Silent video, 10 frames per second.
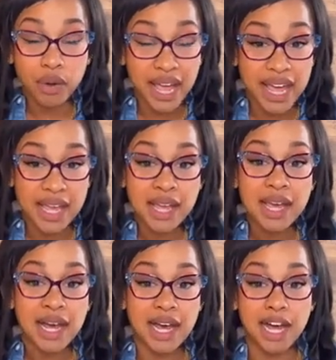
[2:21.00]
Okay,
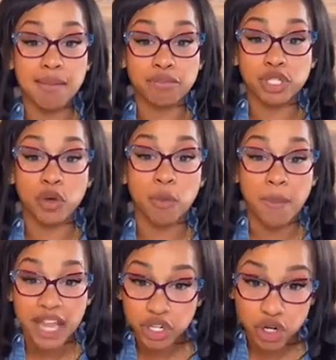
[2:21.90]
so
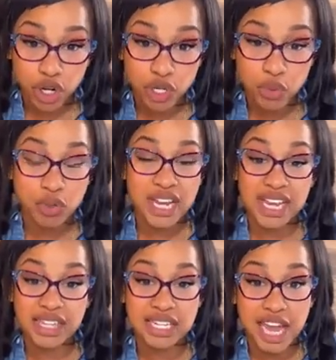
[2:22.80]
make sure you
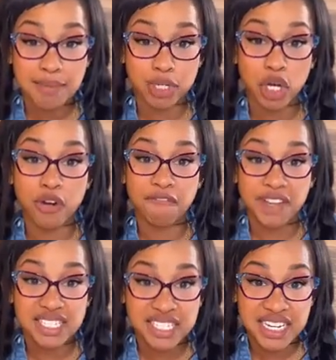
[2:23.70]
take the time to go to
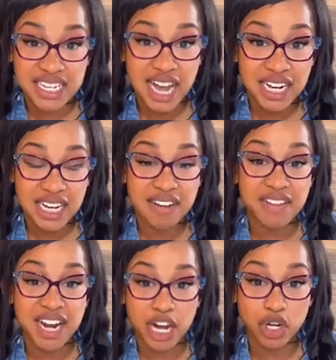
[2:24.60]

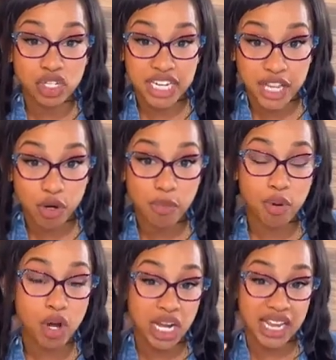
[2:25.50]
FinCEN.gov and understand the
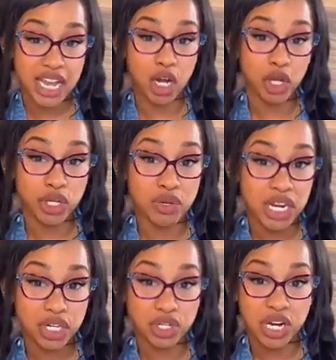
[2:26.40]
report. Again, all you
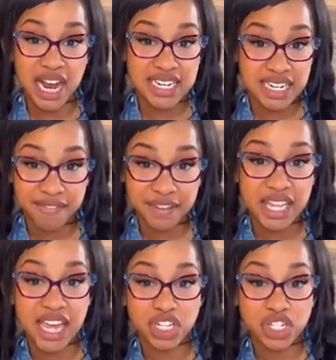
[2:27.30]
need is your
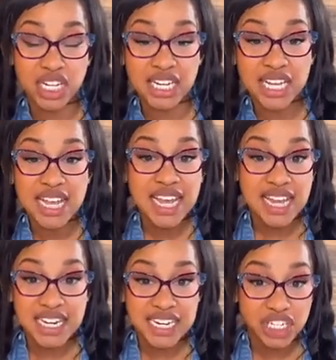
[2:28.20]
identification.
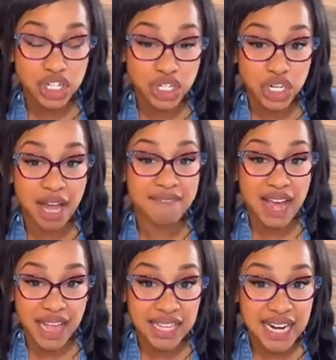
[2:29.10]
In addition to a
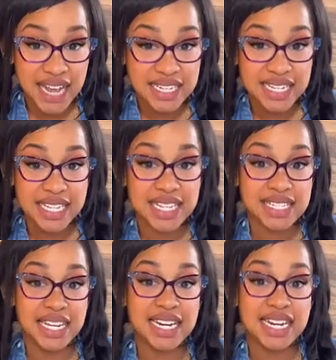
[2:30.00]
valid ID,
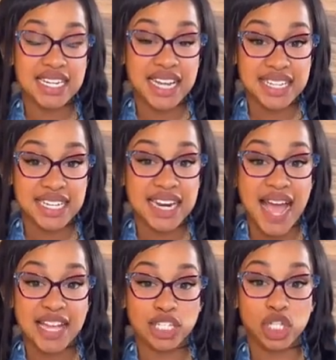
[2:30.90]
it's
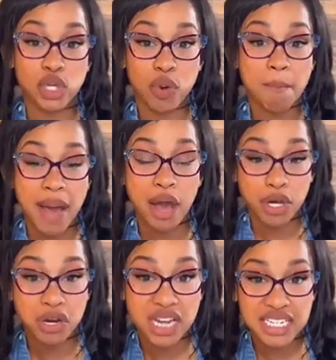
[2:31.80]
gonna ask you
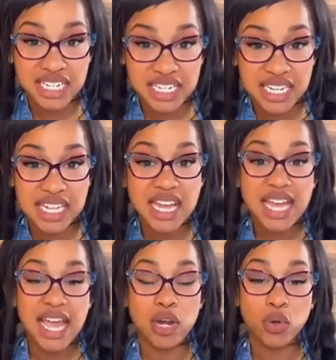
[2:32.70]
about your entity
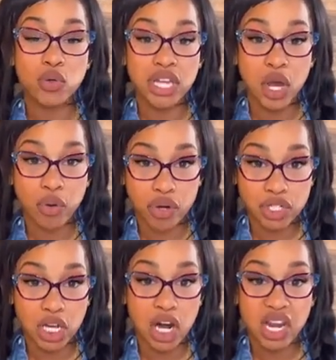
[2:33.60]
and who the
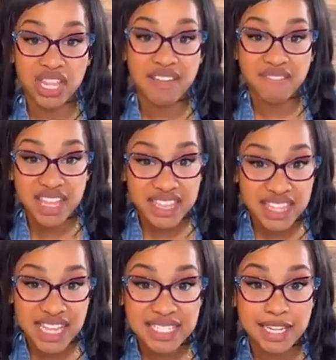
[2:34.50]
owners are. In the event
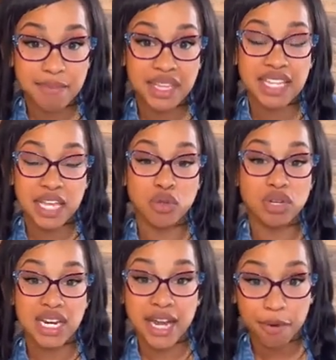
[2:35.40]
that that's something that
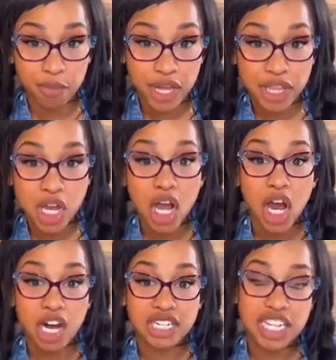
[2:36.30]
you need help with,
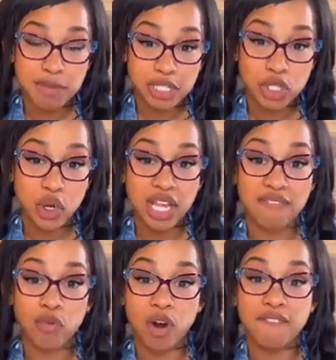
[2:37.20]
our team is doing
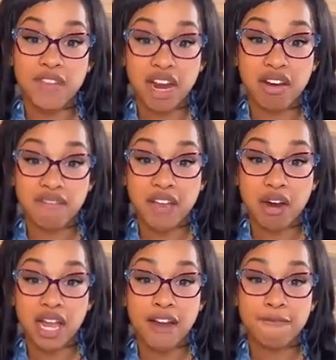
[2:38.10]
it for a very,
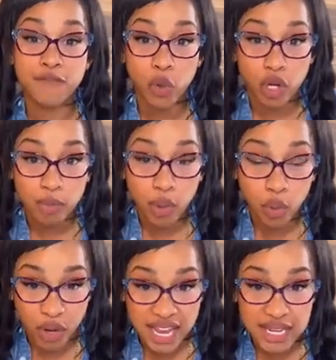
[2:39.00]
very
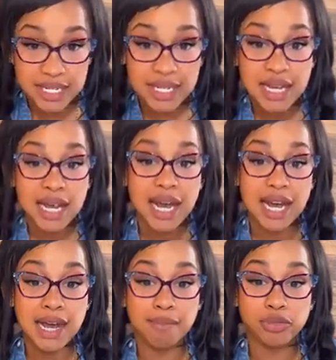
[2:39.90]
affordable rate,
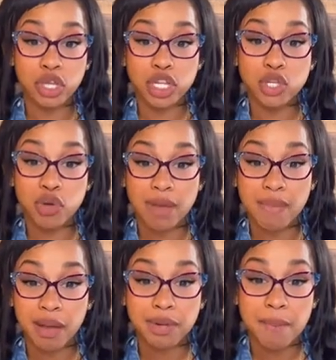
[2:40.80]
so that you
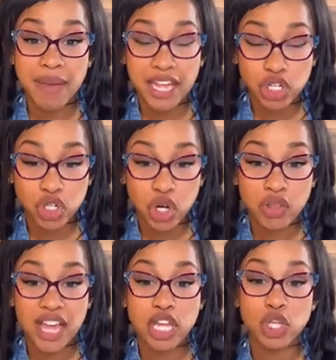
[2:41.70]
can be able to make
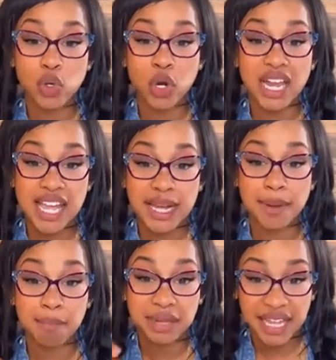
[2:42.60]
sure that you are in
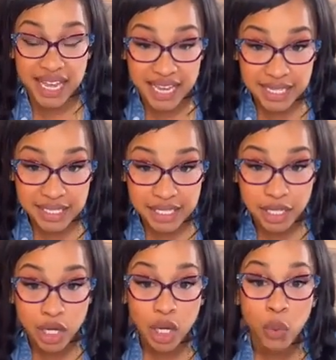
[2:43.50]

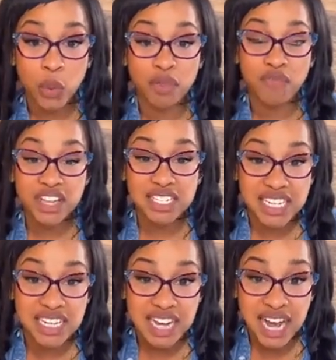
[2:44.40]
compliance with
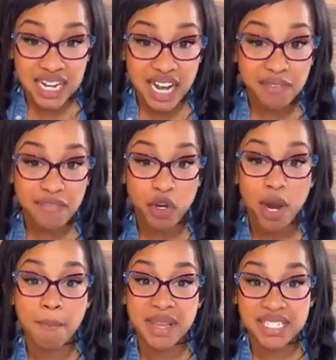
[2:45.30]
FinCEN.gov. If
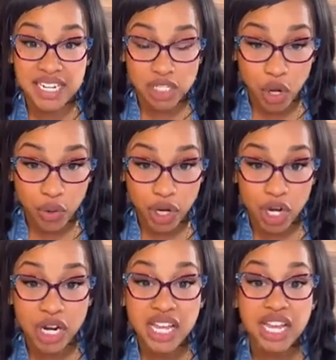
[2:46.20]
you're a business
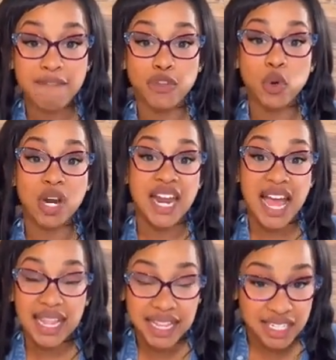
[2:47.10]
owner, if you are an
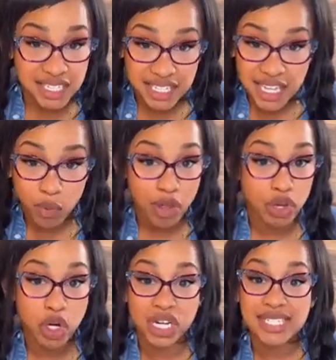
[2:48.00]
LLC,
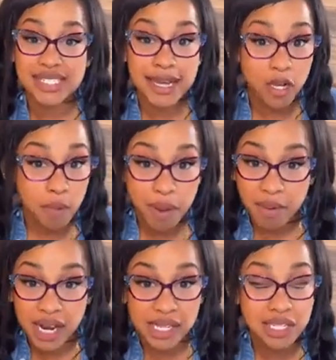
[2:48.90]
whether you're a single
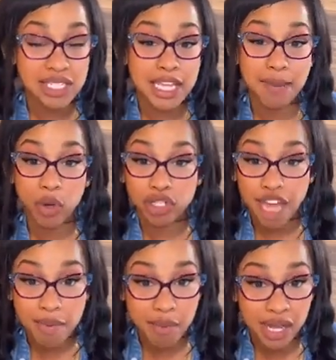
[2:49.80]
member LLC, a
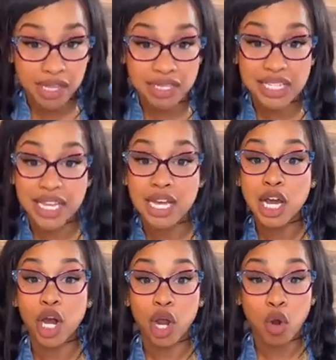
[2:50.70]
multi-member LLC,
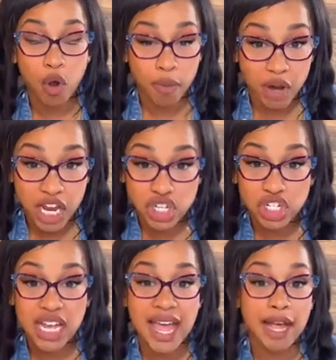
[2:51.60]
a
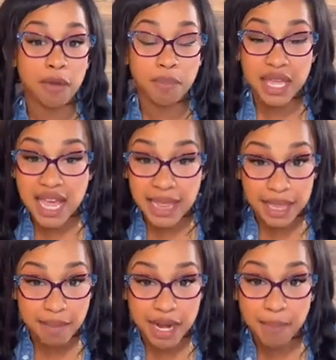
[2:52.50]
corporation, a LP, a
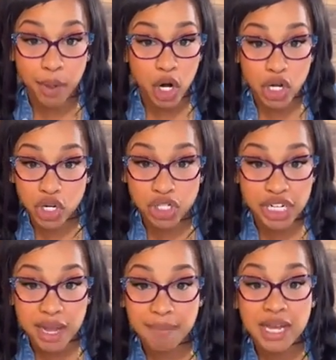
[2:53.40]
limited
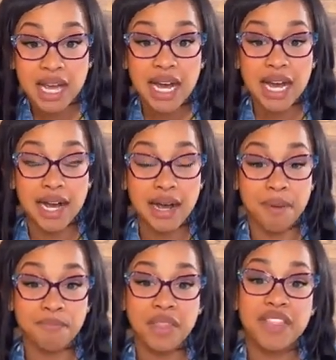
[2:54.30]
partnership,
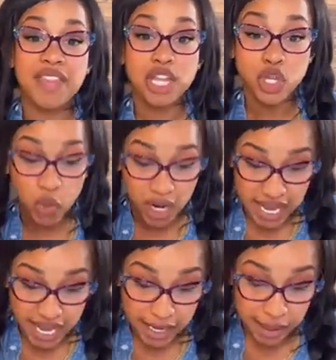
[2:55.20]
that you
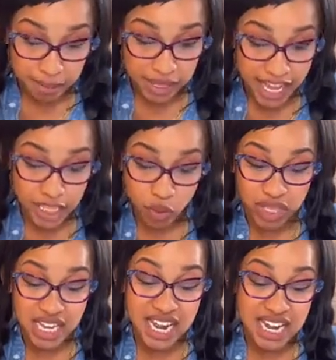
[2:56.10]
are in compliance
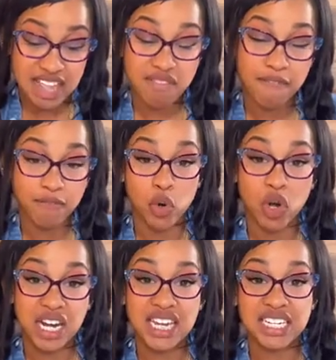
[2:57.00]
with it, and even
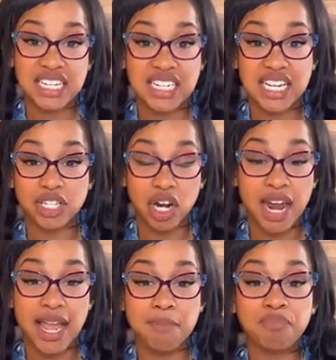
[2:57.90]
foreign entities, all
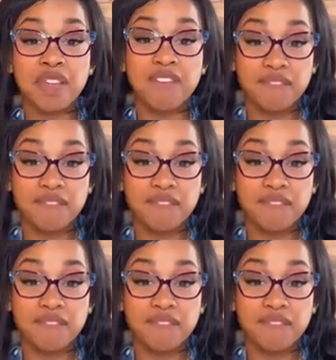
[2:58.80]
right?